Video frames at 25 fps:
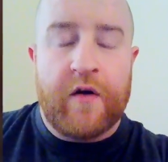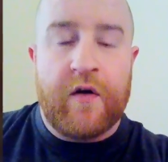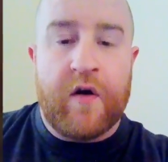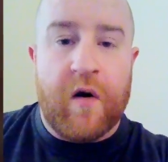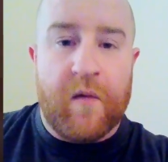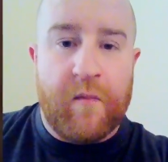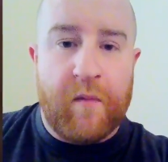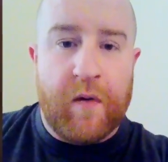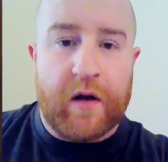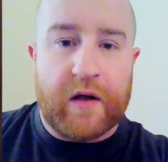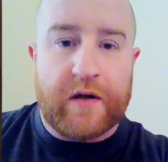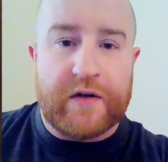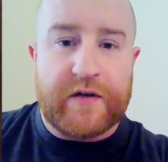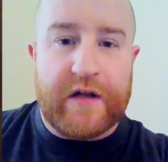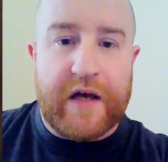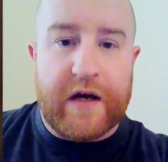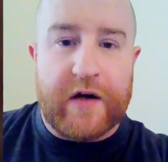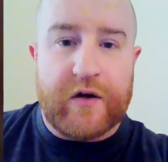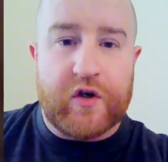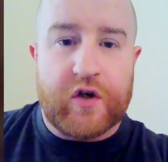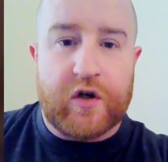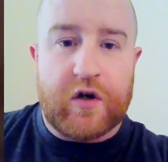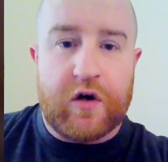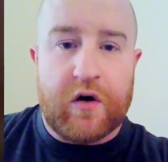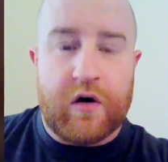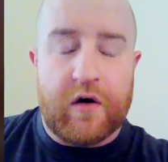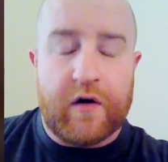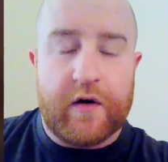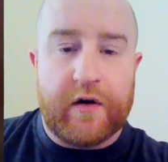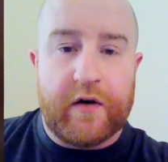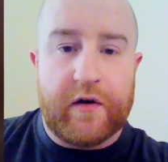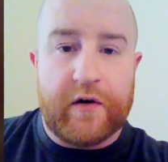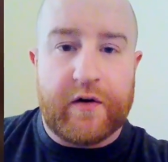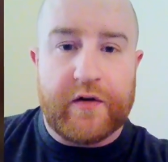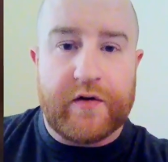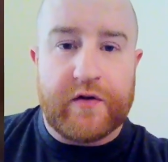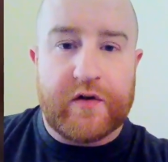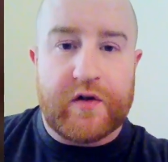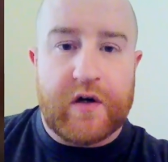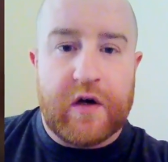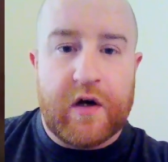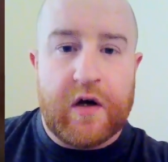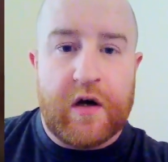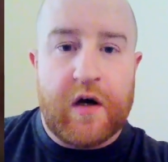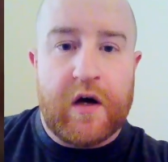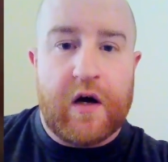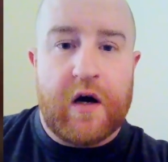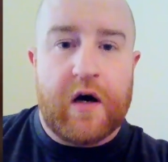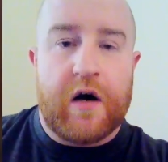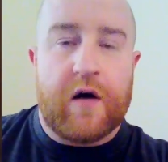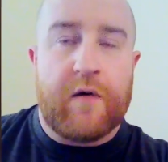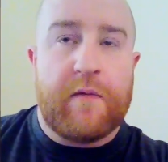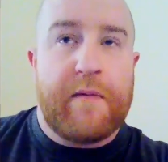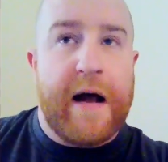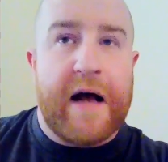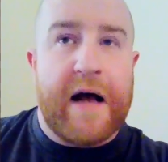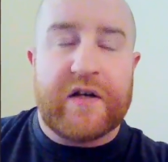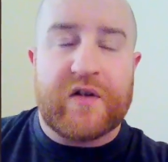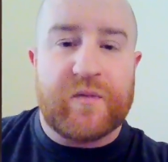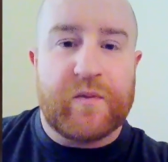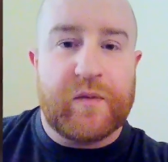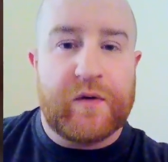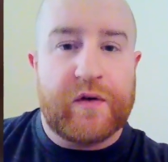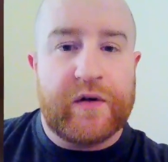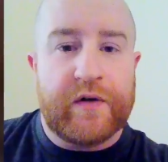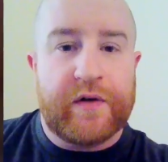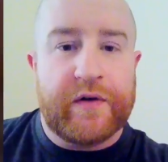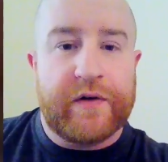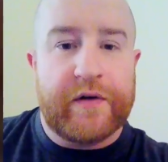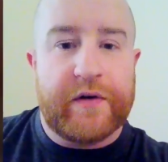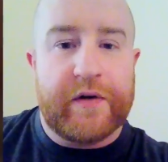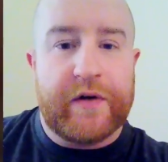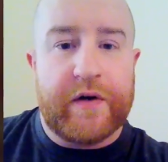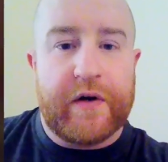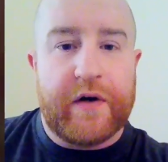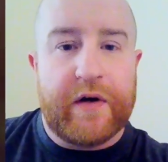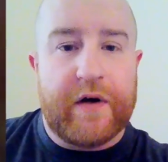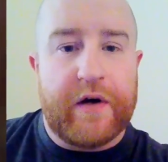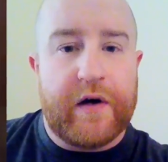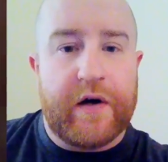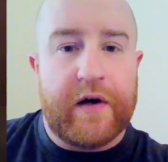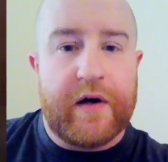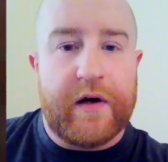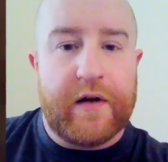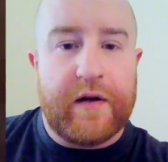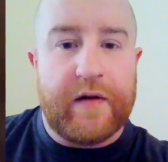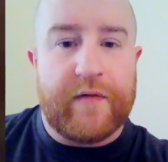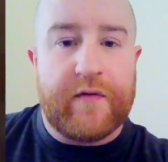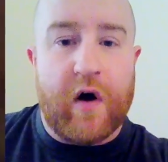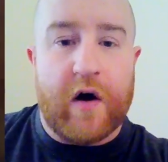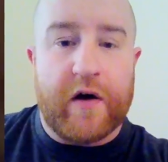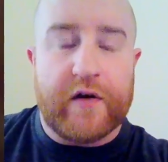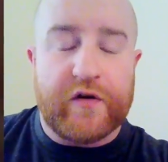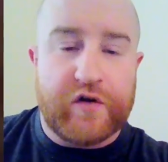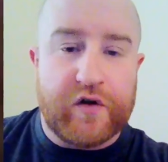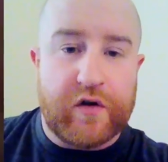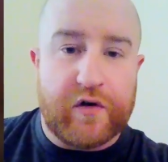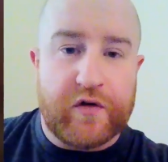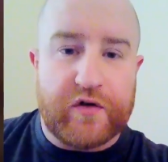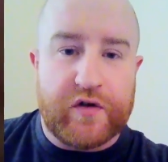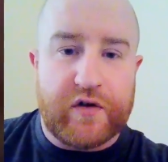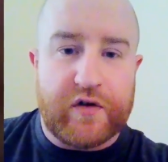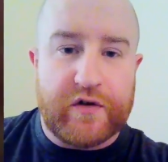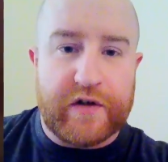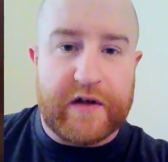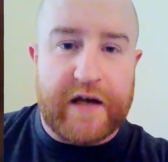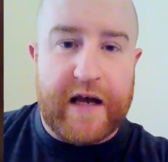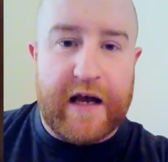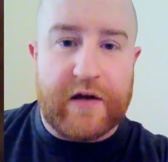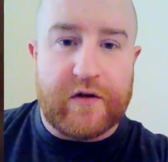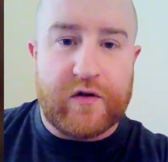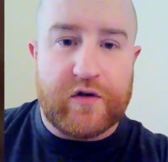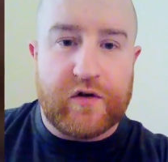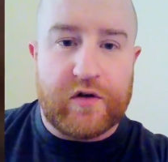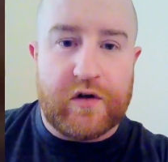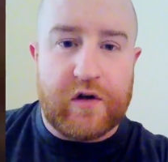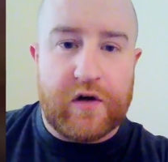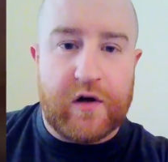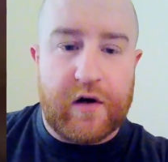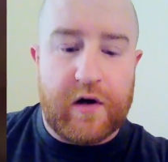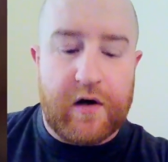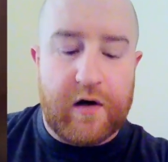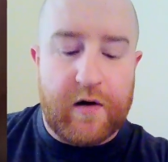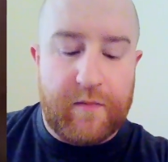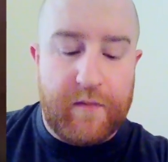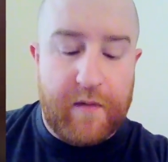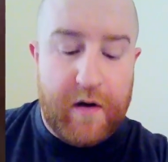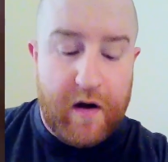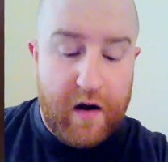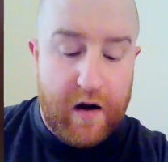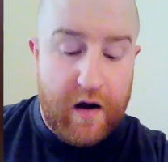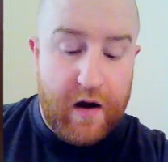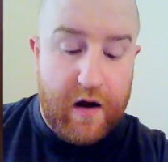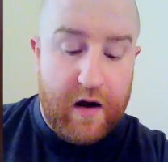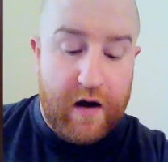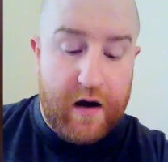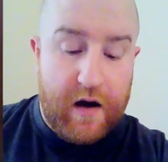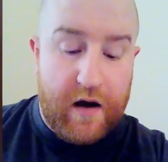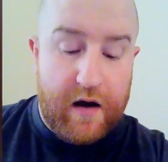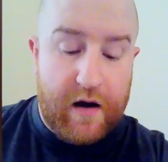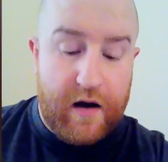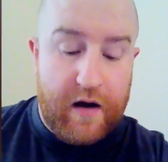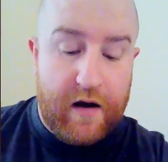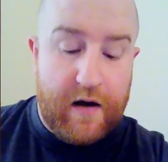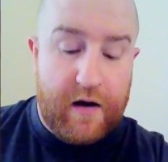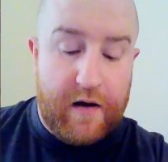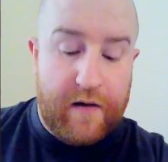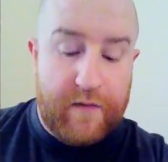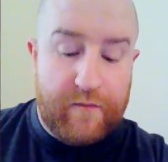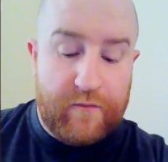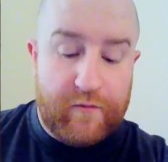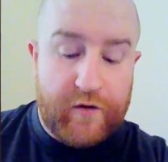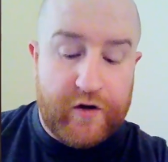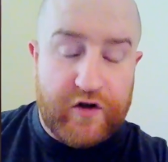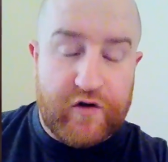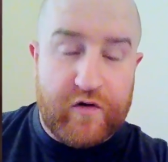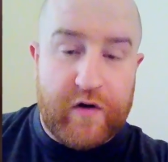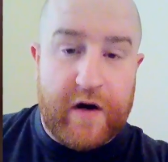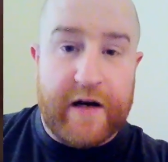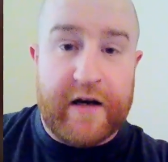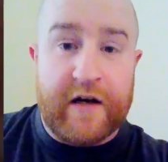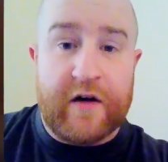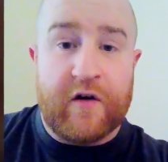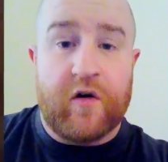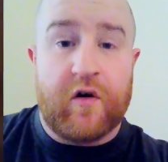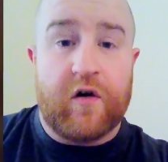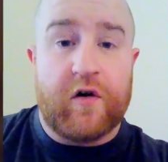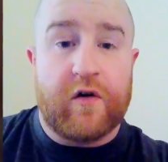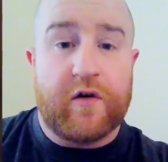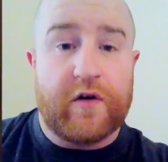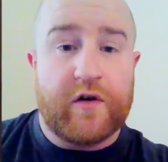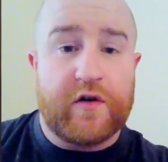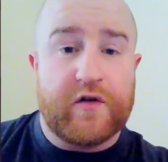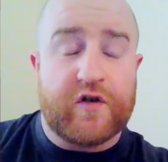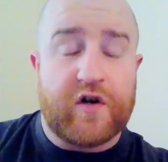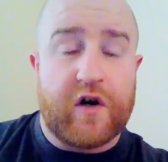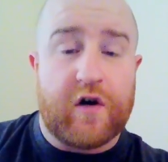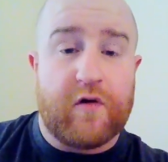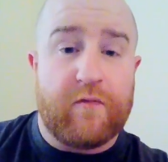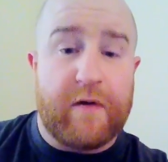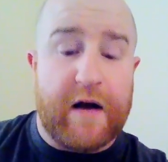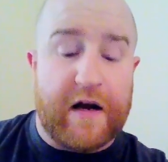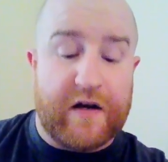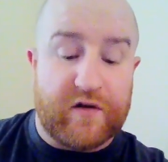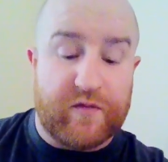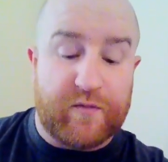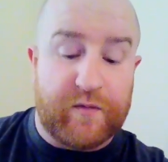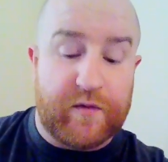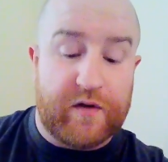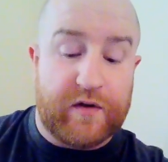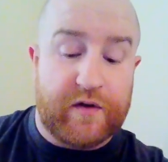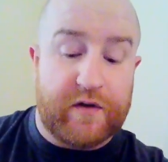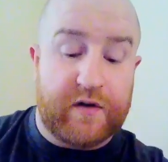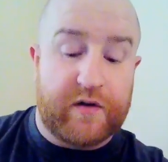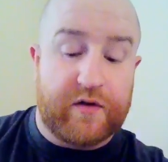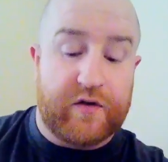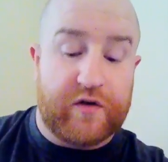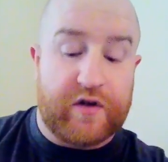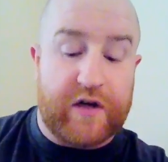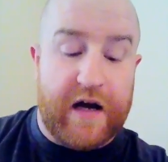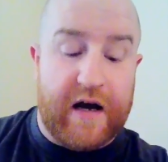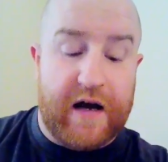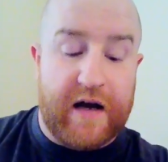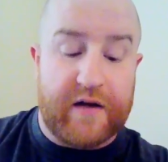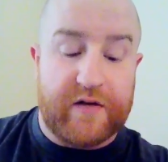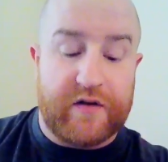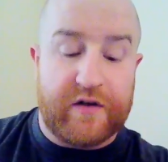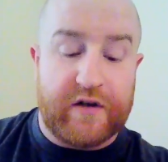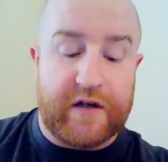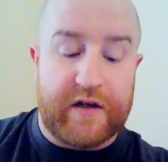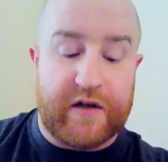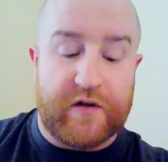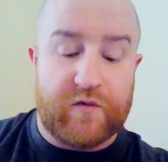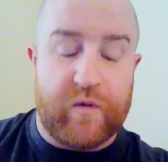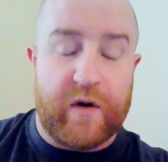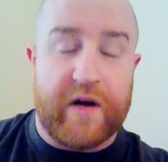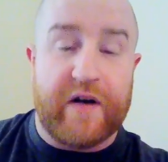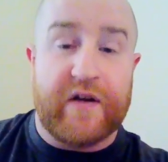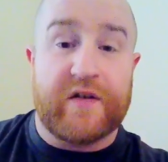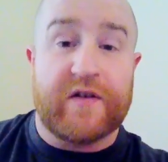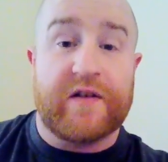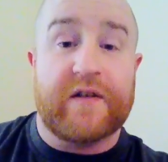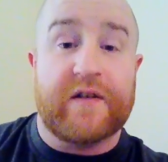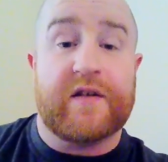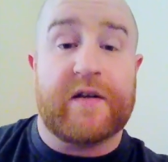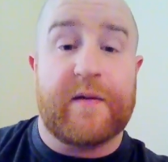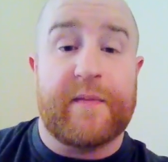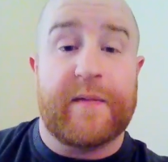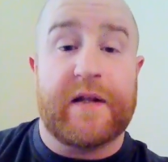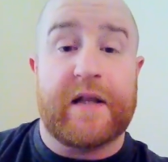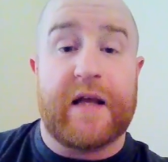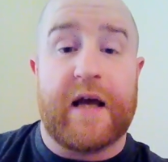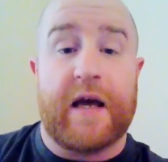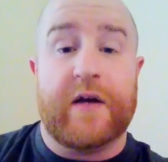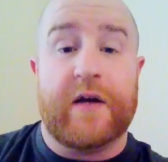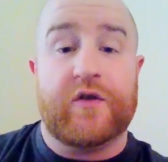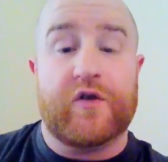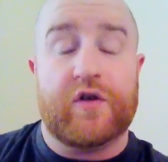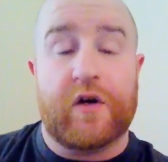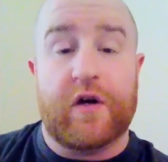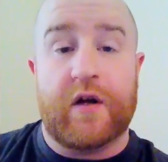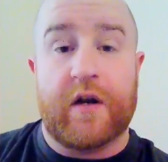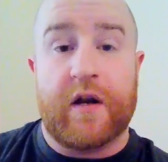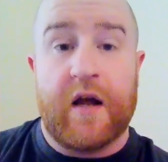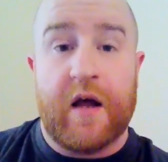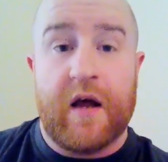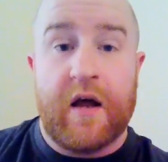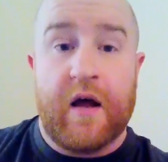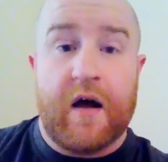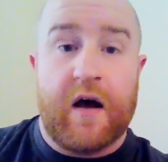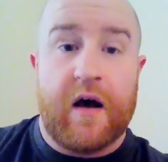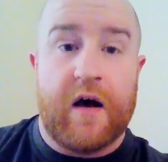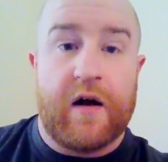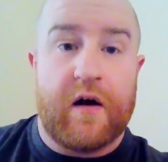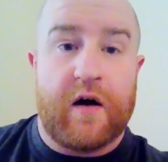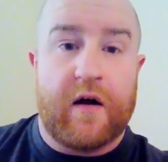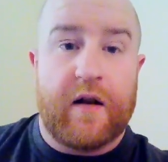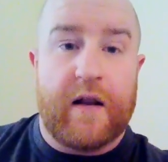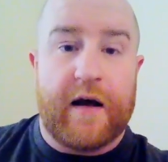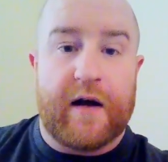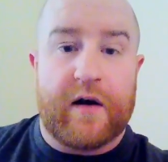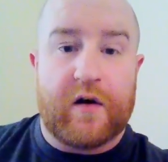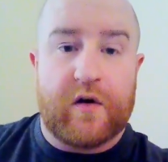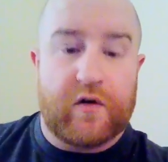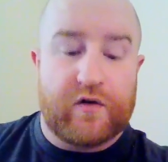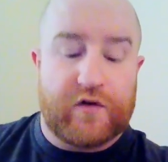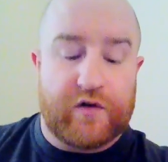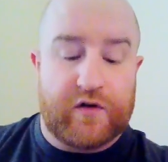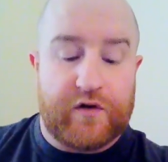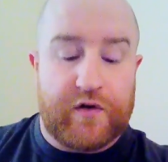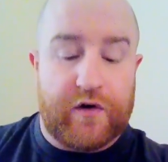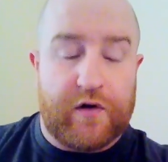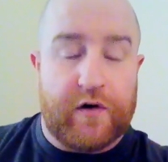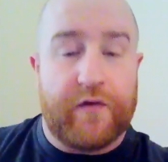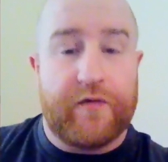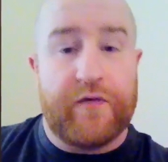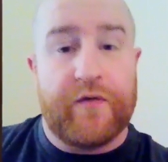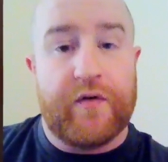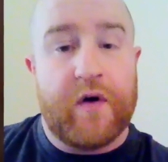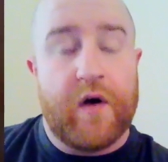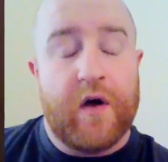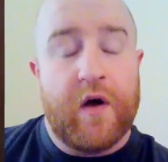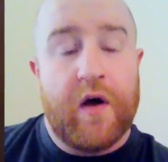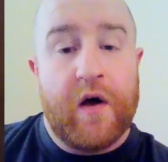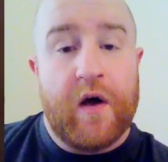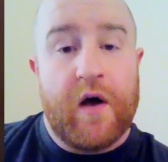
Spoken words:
non-molestation orders, harassment. They've got injunctions against them, restraining orders, harassment charges, witness intimidation, and all that good stuff.